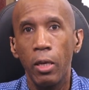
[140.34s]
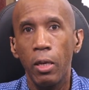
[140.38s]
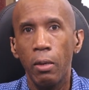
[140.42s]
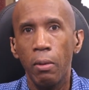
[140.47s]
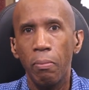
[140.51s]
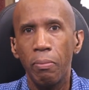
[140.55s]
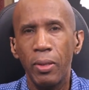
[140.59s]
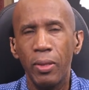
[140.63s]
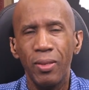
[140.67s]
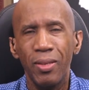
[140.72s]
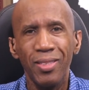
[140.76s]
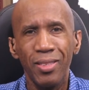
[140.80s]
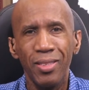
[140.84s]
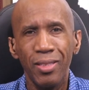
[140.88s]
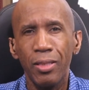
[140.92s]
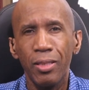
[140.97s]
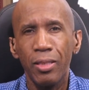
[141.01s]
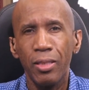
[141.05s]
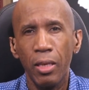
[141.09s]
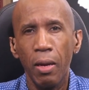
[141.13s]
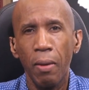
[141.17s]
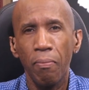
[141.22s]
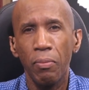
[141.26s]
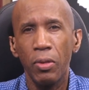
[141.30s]
But this is
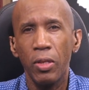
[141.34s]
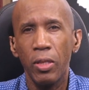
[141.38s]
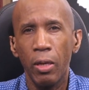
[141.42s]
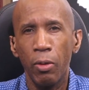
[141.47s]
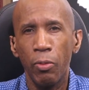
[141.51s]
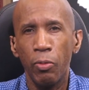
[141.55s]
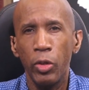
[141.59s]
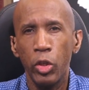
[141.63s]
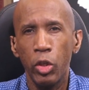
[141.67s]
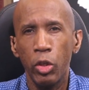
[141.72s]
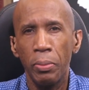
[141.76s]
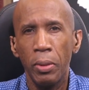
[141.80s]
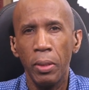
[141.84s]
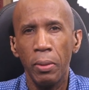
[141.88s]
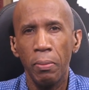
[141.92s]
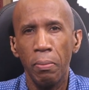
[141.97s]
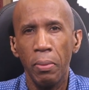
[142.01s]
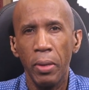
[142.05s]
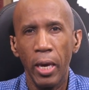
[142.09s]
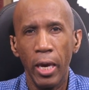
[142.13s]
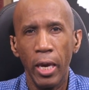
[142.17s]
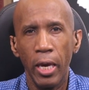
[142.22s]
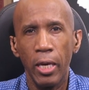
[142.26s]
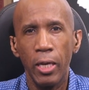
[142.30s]
something that we should be
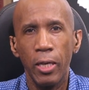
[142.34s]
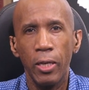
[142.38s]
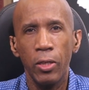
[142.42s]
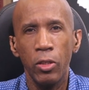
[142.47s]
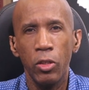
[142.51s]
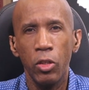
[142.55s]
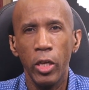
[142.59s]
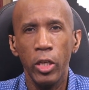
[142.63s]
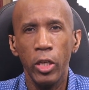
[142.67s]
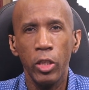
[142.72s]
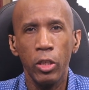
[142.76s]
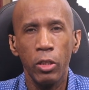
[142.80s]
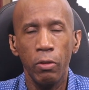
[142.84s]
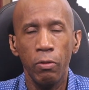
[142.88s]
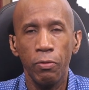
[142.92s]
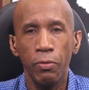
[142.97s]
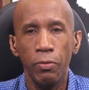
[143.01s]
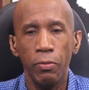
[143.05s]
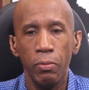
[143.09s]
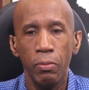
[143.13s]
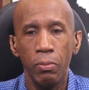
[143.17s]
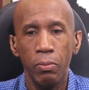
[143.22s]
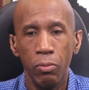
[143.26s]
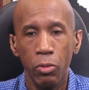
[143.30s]
paying attention
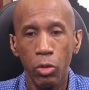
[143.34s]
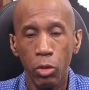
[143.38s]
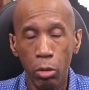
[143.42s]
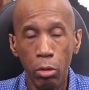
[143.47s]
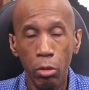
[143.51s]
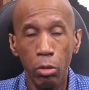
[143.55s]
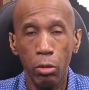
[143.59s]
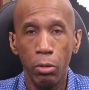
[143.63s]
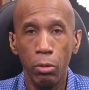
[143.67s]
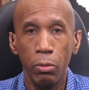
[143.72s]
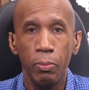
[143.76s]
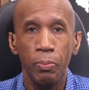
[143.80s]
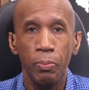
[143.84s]
to.